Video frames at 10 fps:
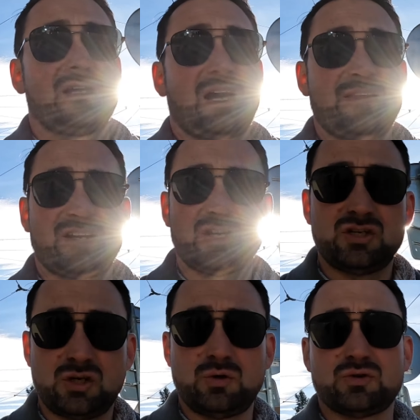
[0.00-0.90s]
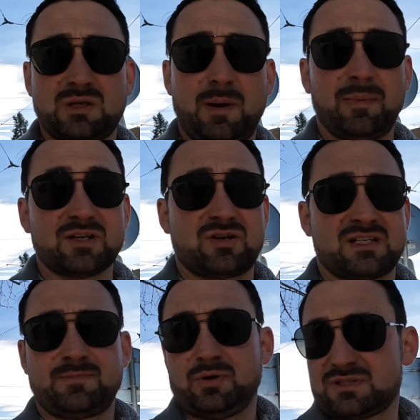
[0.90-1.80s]
And then you can use the public
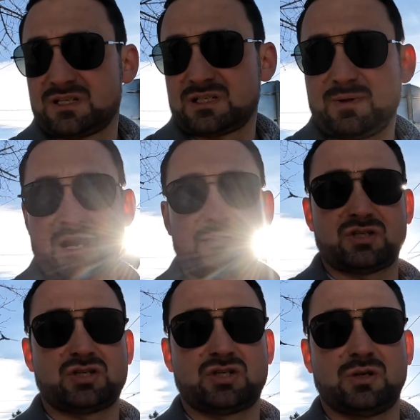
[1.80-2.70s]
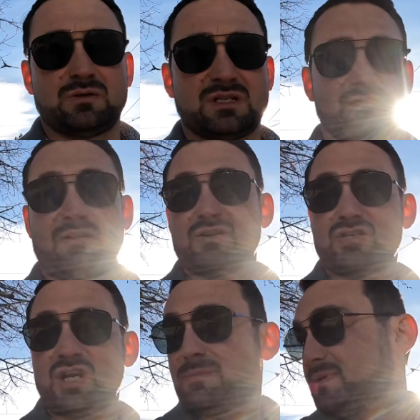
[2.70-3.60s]
transport system here as a student. It's very
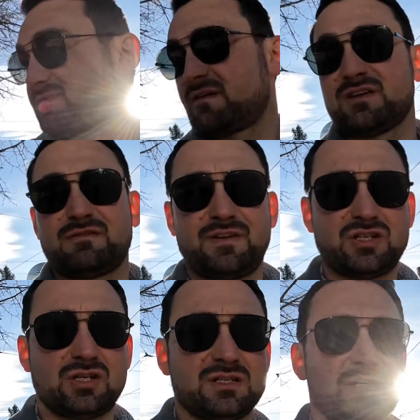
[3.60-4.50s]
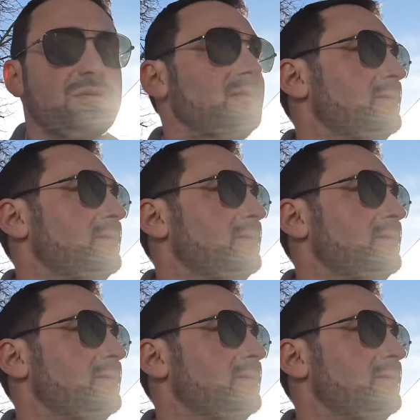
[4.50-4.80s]
cheap, it's very efficient.